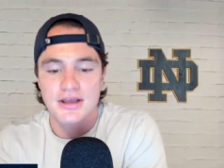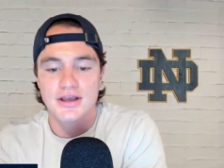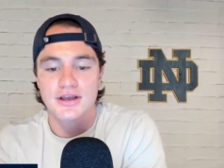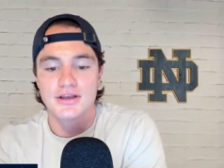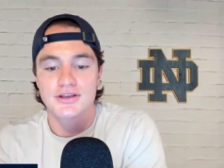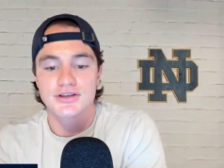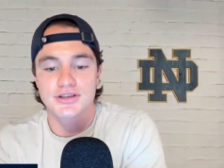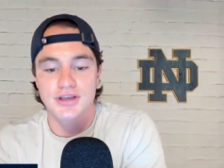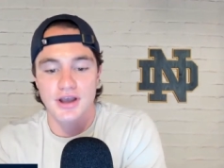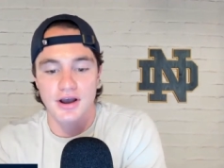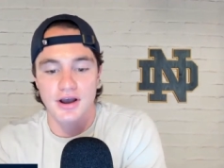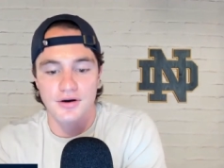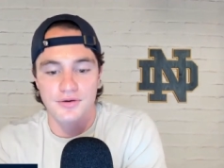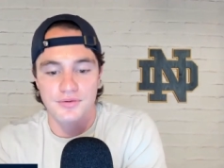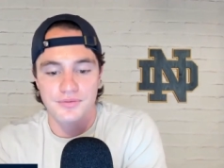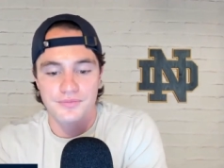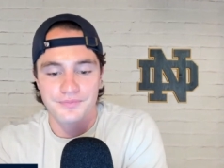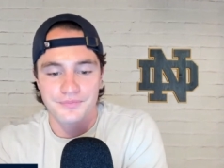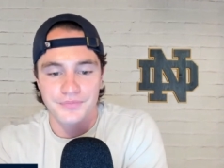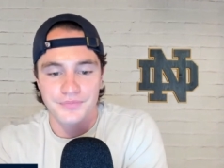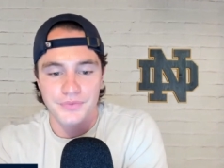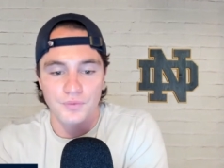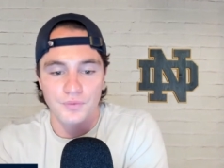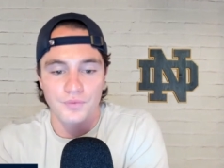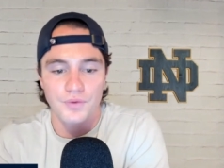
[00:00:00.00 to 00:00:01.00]
So
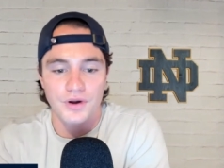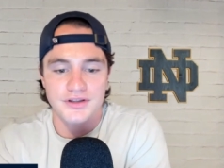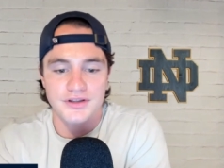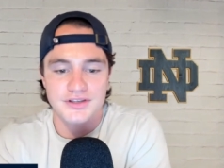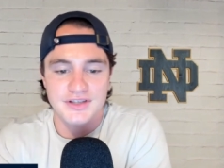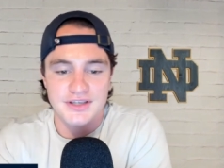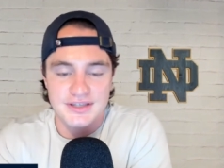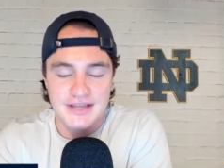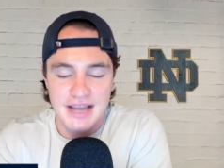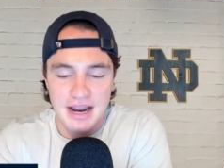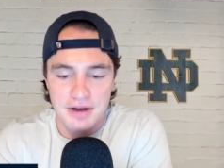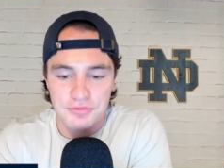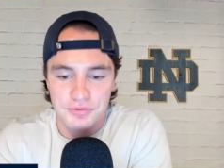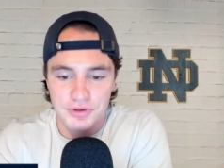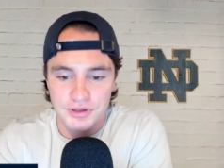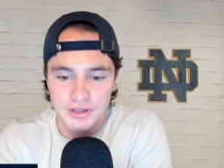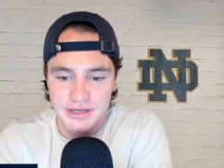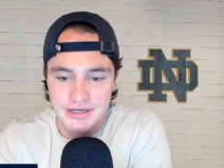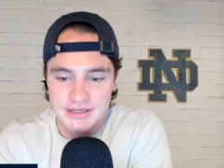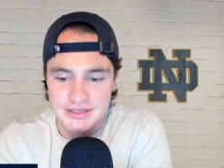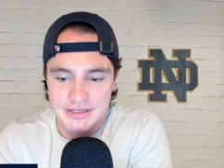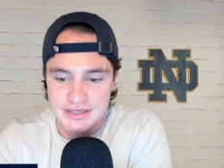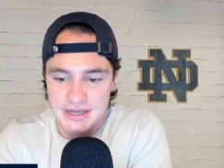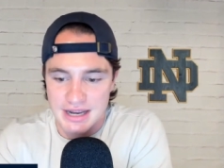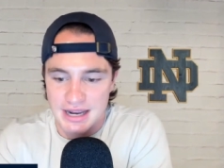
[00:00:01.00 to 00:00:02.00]
once this got
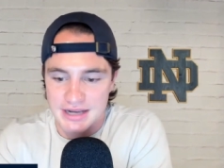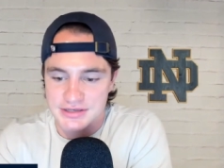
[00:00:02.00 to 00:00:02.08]
released,